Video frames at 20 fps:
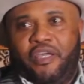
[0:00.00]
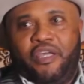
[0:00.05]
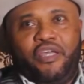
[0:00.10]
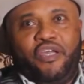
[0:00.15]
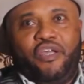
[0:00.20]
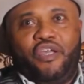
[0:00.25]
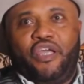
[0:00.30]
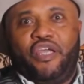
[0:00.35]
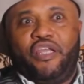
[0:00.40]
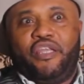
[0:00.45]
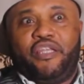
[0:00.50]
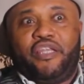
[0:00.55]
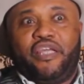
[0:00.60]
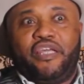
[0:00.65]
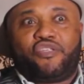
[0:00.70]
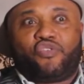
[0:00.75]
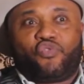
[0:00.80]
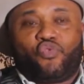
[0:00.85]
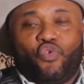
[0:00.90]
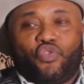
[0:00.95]
He,
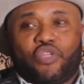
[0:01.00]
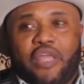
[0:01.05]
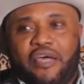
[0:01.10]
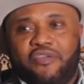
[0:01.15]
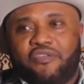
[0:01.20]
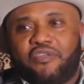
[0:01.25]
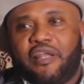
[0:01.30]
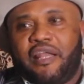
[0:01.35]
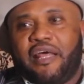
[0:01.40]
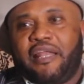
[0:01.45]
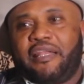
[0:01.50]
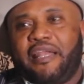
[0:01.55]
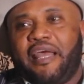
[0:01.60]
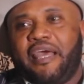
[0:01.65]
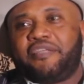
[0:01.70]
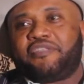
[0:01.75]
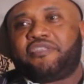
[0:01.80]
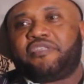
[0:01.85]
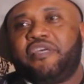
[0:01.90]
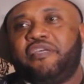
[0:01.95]
in this
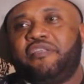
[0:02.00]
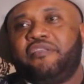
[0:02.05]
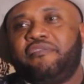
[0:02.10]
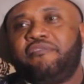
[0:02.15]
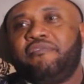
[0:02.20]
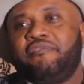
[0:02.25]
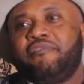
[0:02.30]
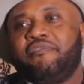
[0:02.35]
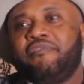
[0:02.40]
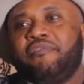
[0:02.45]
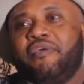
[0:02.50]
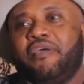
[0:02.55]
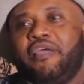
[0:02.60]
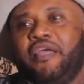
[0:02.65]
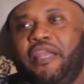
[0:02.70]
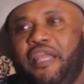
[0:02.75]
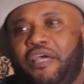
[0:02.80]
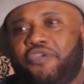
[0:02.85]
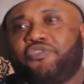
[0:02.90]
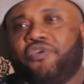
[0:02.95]
2019
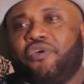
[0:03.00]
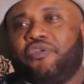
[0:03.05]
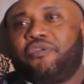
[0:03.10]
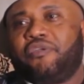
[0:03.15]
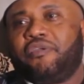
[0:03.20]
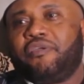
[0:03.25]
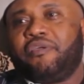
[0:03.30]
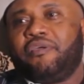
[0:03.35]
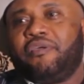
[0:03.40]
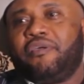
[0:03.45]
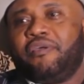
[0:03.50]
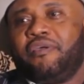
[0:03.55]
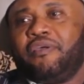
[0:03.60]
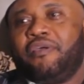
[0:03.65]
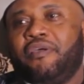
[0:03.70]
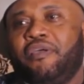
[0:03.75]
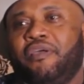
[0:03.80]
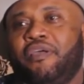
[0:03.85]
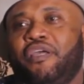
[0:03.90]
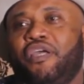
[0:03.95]
election,
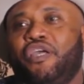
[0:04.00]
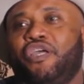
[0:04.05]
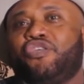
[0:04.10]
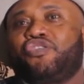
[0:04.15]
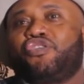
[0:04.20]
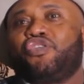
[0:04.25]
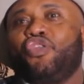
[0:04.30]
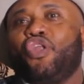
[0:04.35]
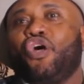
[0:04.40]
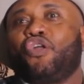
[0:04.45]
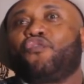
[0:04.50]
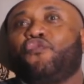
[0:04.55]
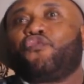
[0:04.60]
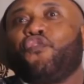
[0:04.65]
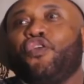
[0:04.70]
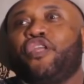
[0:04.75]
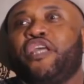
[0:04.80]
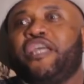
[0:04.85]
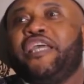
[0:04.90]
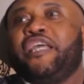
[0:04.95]
he is
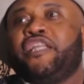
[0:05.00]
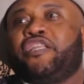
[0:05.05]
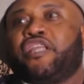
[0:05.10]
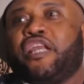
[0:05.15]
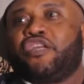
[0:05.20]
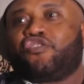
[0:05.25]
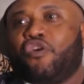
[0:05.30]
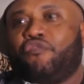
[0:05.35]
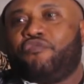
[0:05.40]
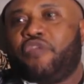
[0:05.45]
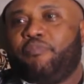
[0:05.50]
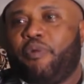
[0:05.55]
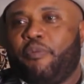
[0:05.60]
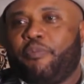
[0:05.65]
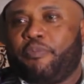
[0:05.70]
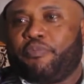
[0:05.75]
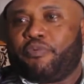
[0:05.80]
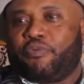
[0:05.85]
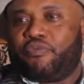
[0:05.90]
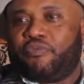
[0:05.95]
not for the interest of
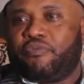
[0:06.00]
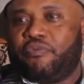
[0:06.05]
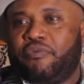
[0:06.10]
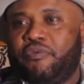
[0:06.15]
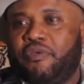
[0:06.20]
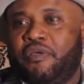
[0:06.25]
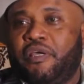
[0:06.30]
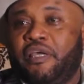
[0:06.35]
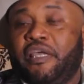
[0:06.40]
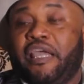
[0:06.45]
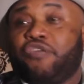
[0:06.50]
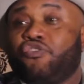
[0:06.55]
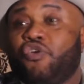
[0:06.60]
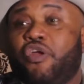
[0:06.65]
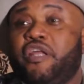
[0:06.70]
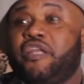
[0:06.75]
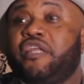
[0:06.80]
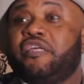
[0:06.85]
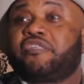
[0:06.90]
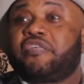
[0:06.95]
the Igbo people. He
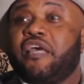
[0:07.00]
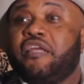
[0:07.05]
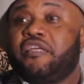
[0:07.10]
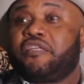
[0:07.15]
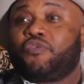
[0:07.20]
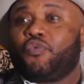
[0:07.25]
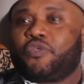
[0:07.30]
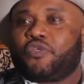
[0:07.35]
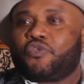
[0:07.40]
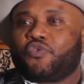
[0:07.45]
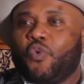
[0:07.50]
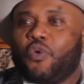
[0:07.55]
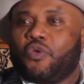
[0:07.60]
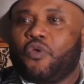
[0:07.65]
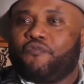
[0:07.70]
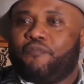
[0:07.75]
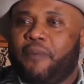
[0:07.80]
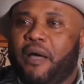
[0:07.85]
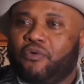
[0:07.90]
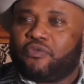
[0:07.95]
has already said it with
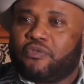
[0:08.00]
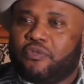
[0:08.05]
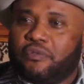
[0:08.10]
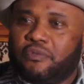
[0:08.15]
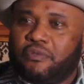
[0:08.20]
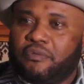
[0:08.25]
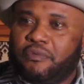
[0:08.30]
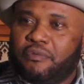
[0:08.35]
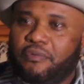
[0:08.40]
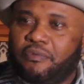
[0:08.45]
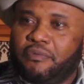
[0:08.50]
his word of mouth.